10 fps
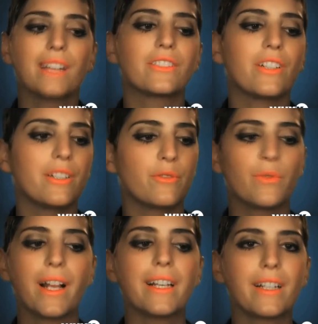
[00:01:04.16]
I
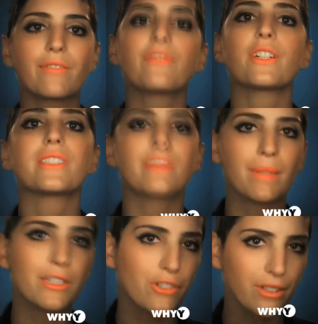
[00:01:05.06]
started writing first in
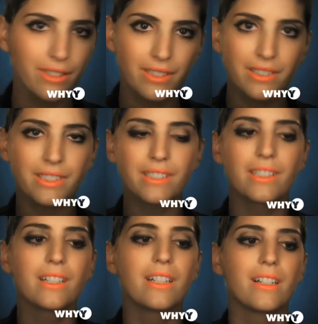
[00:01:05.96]
my journals
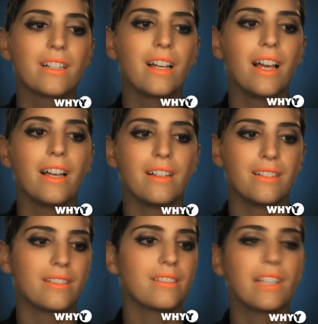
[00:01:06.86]

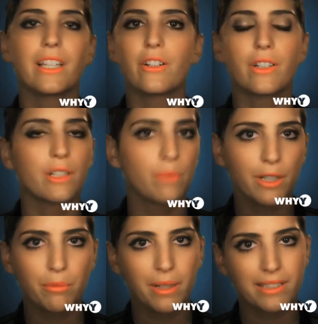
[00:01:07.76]
and later in a
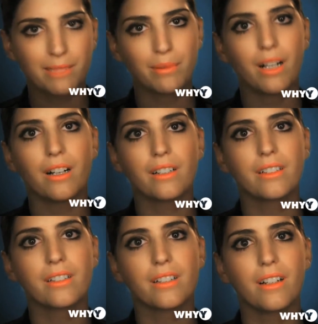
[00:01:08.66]
WordPress
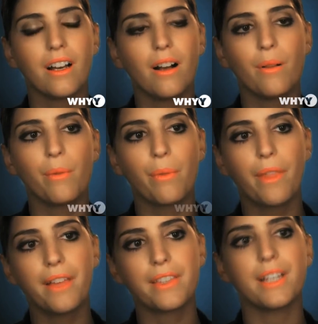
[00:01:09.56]
blog,
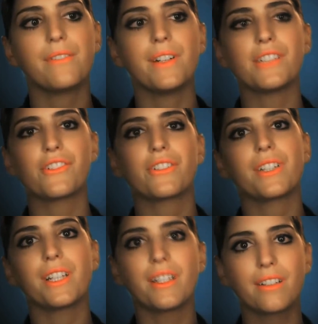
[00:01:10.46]
and then
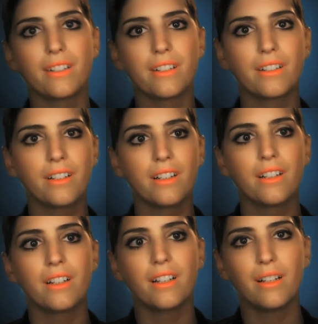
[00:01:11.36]
eventually
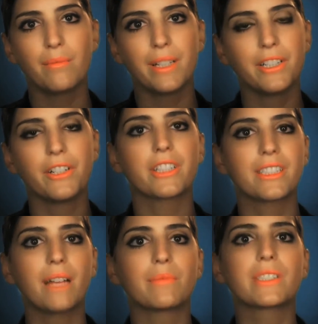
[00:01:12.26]
in my New York
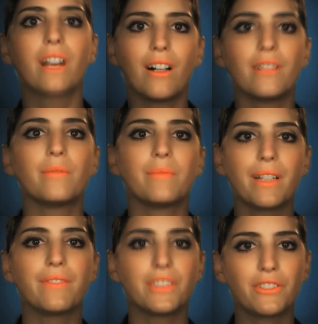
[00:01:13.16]
Times column,
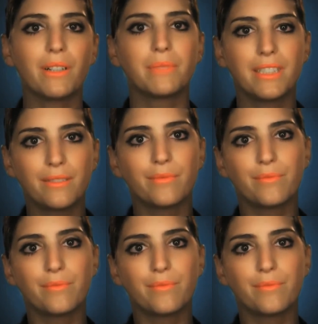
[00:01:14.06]
Life Interrupted.